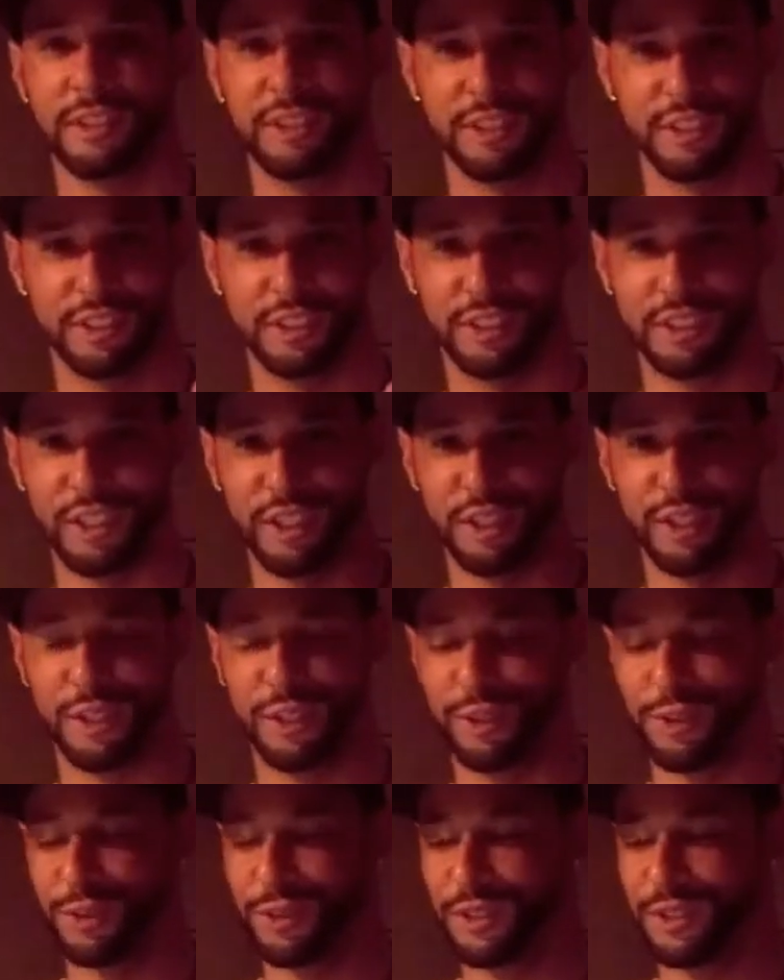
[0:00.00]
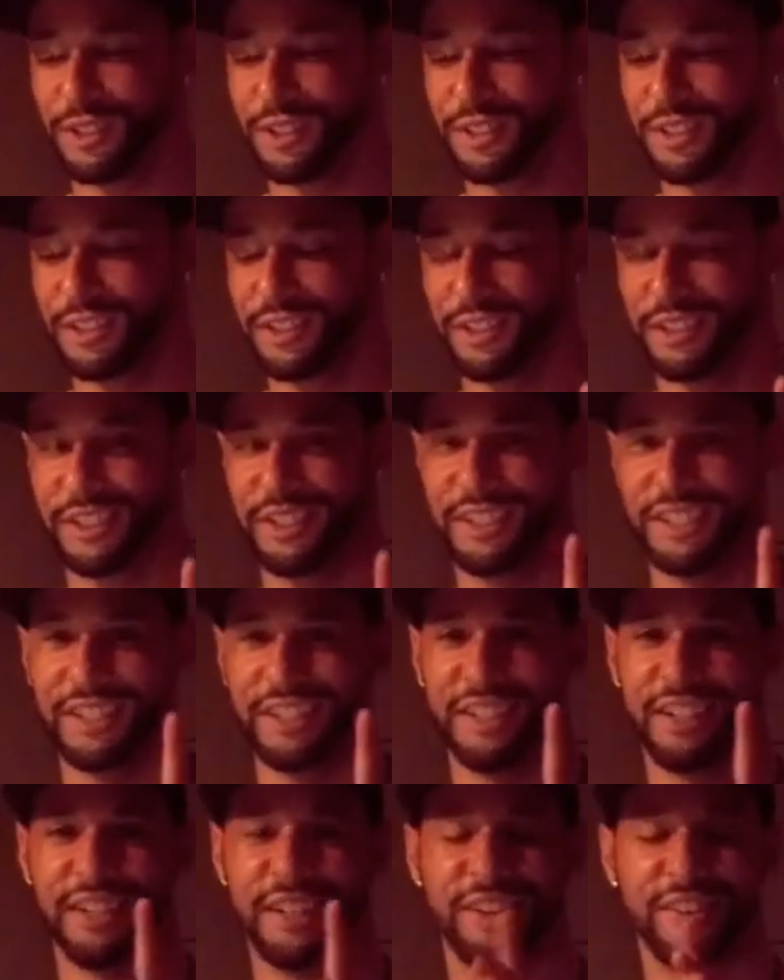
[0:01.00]
So,
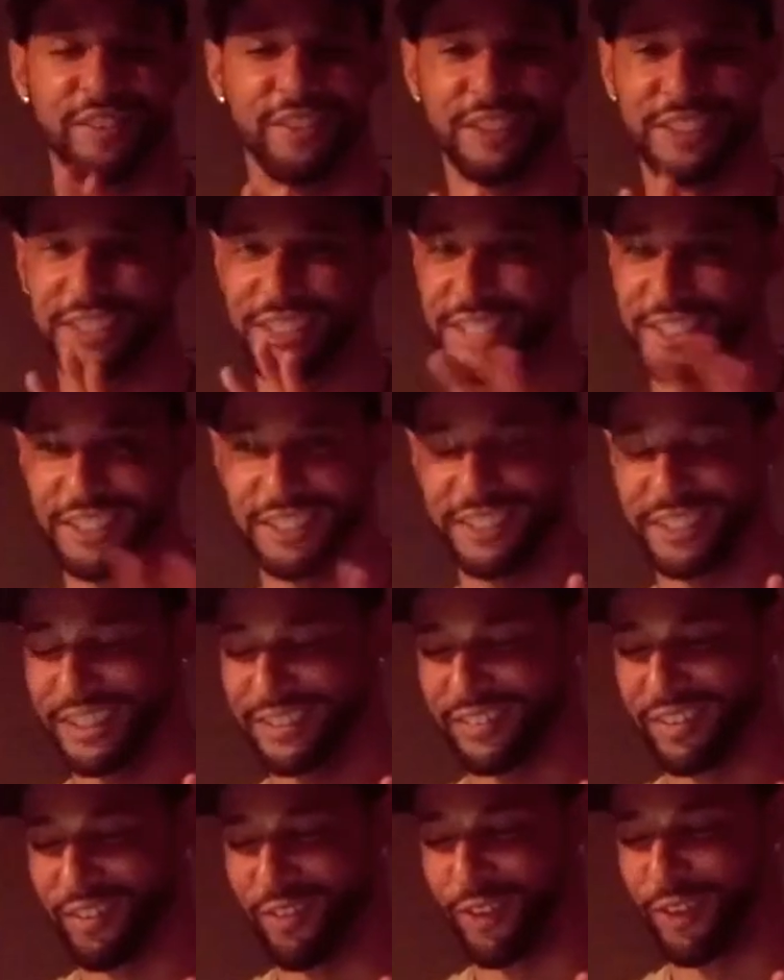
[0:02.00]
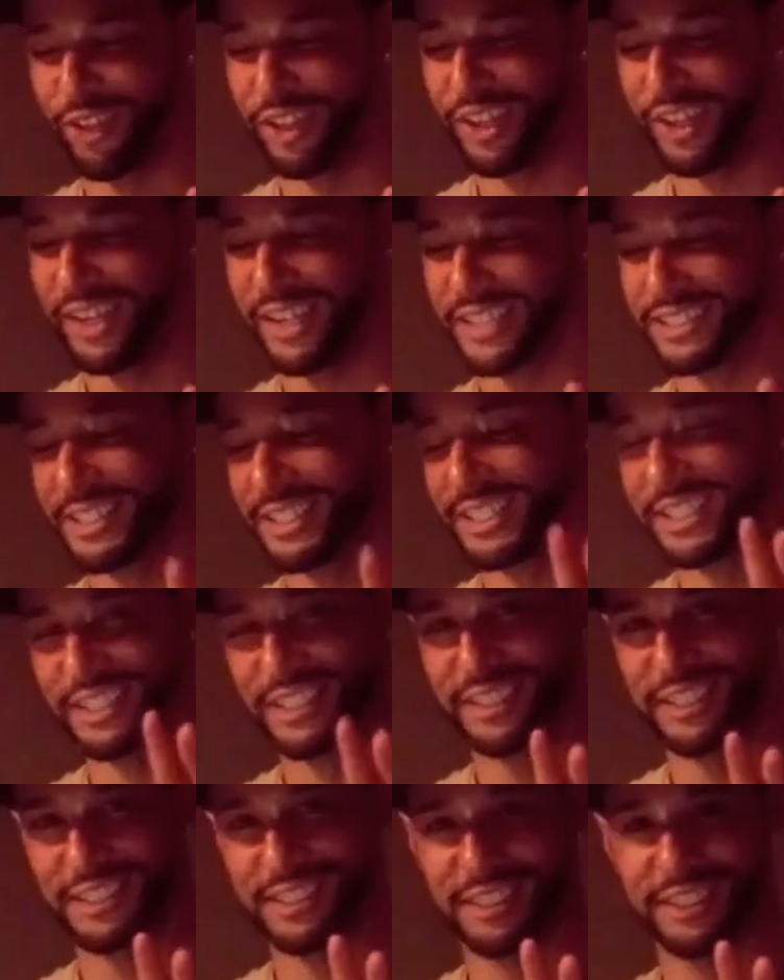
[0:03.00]
we're just gonna leave everything as it
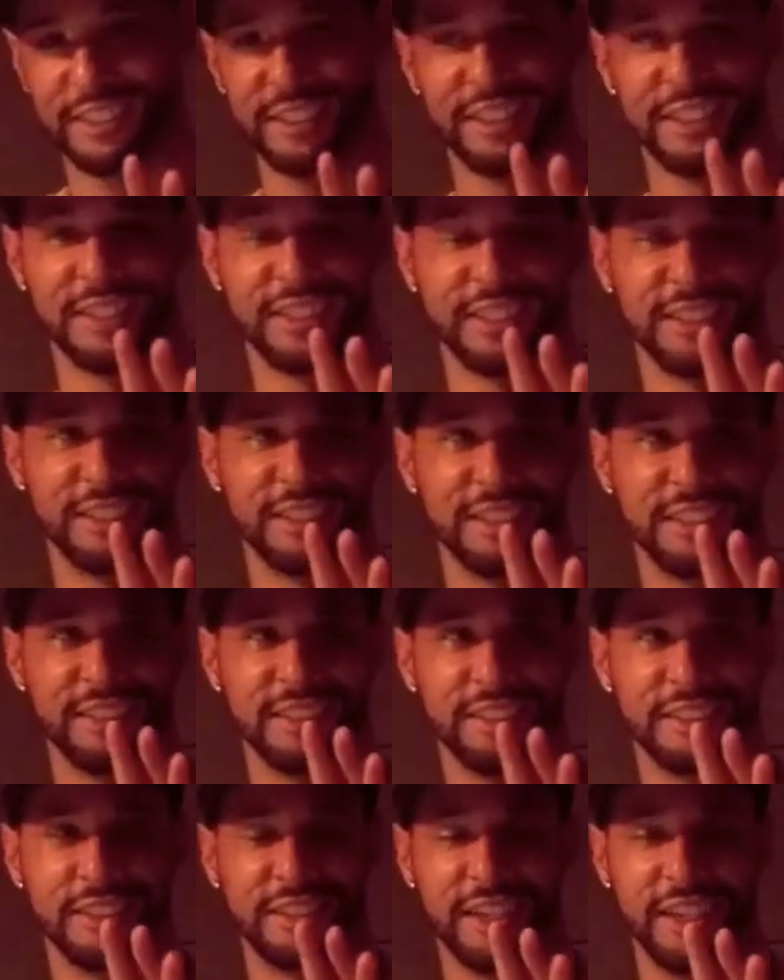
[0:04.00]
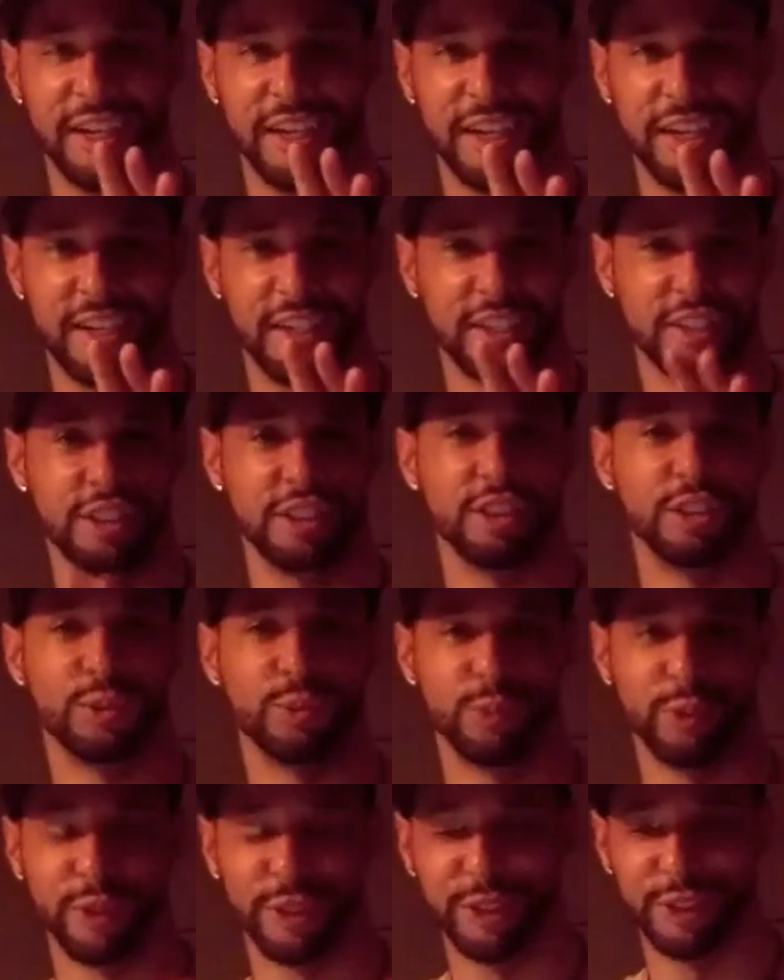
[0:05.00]
is. And this
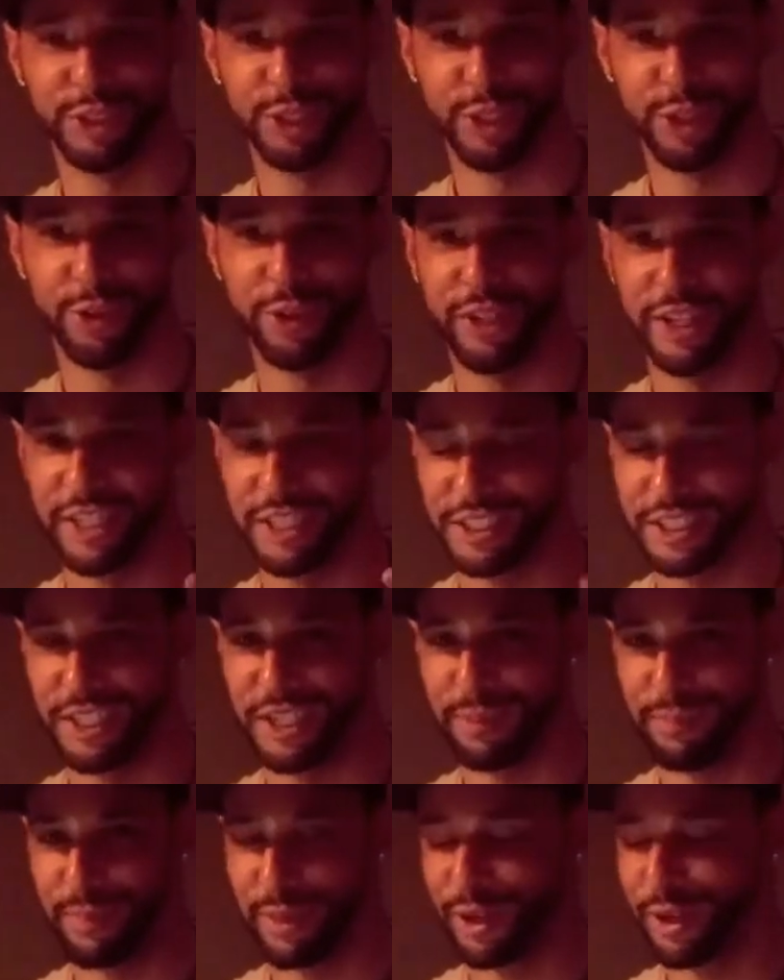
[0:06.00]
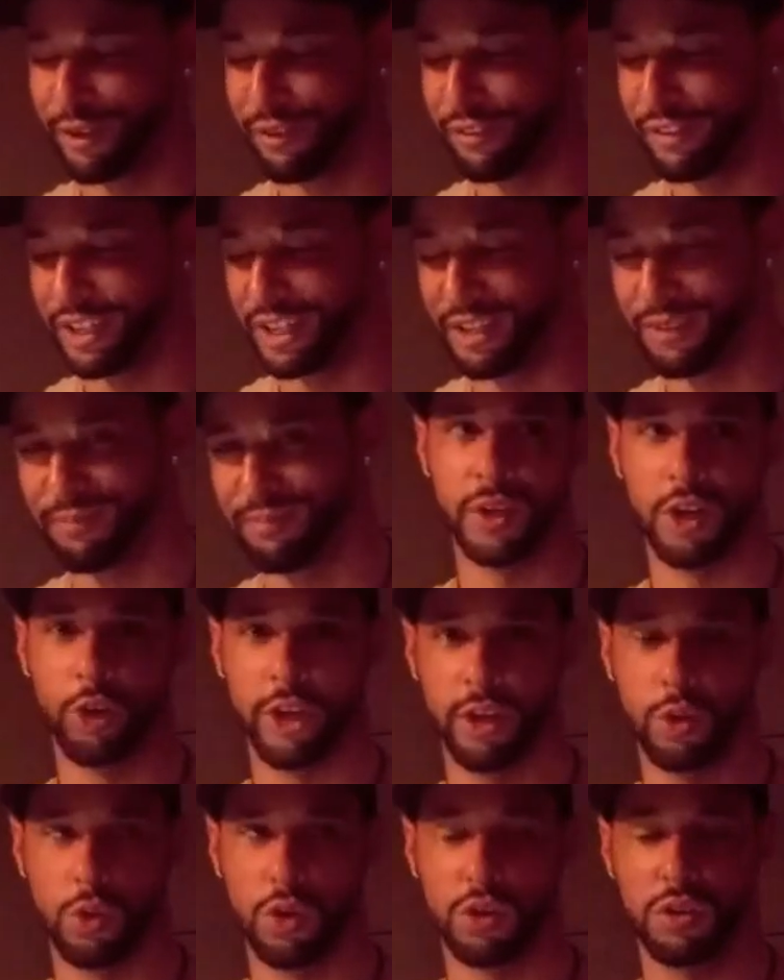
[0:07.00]
is really showing that it's not perfect.
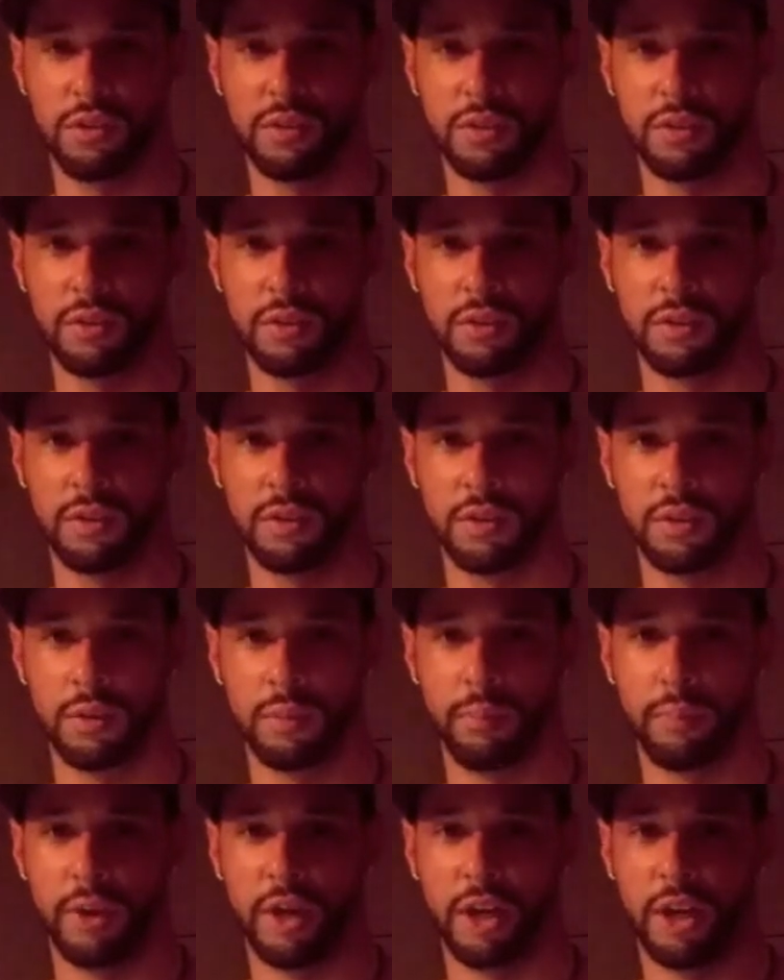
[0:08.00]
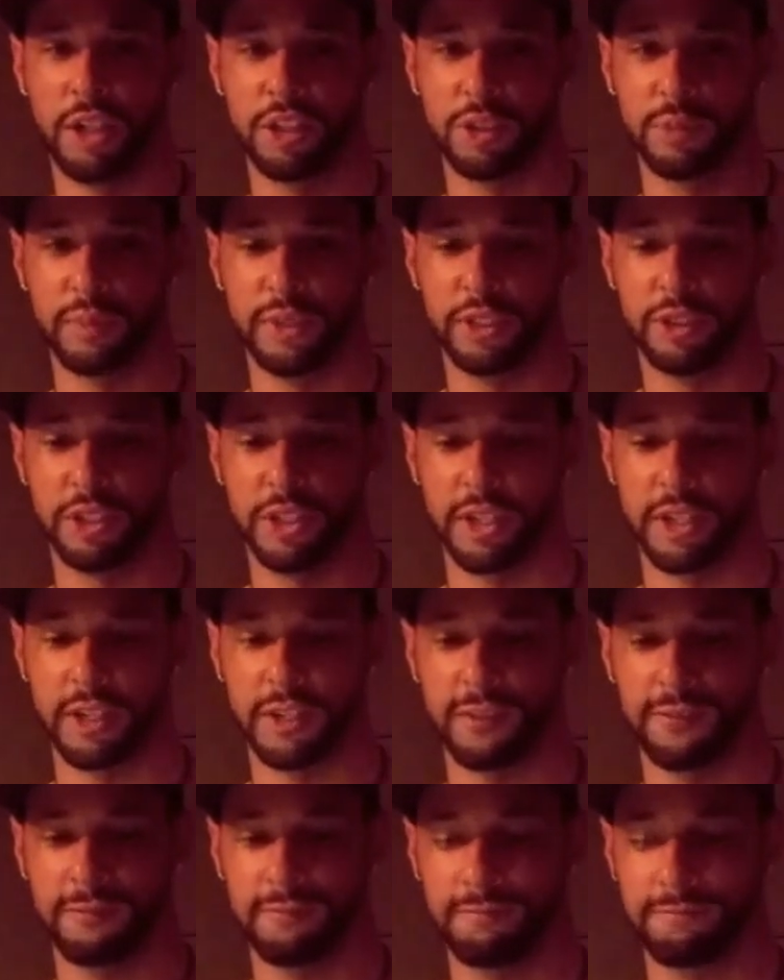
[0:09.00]
Okay, Google. Pause
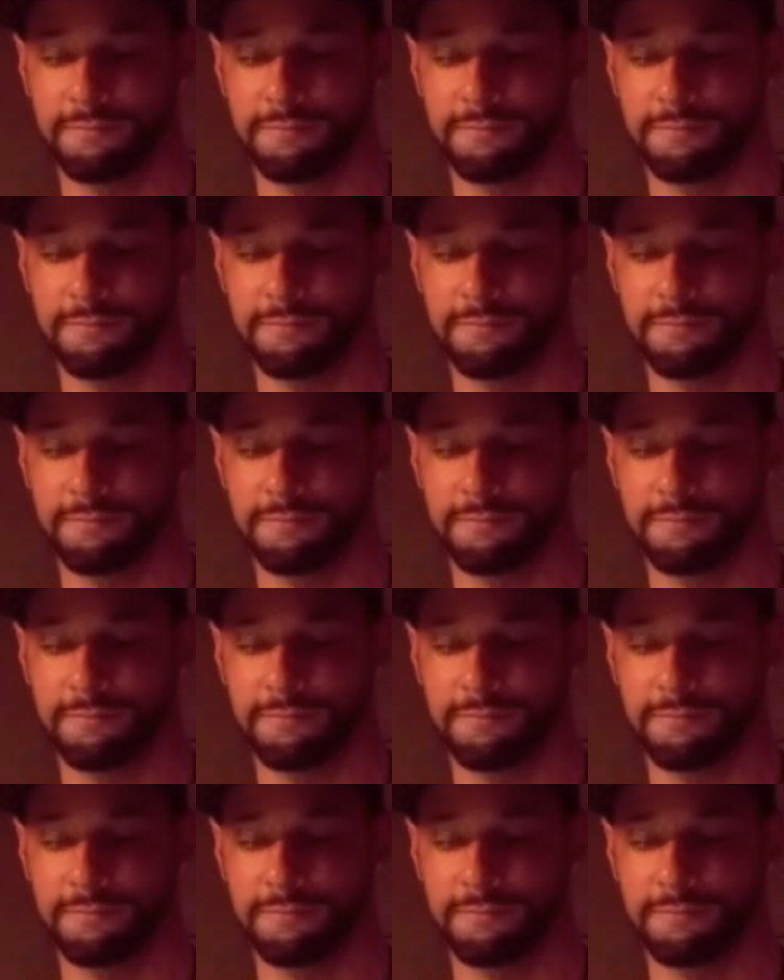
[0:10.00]
music.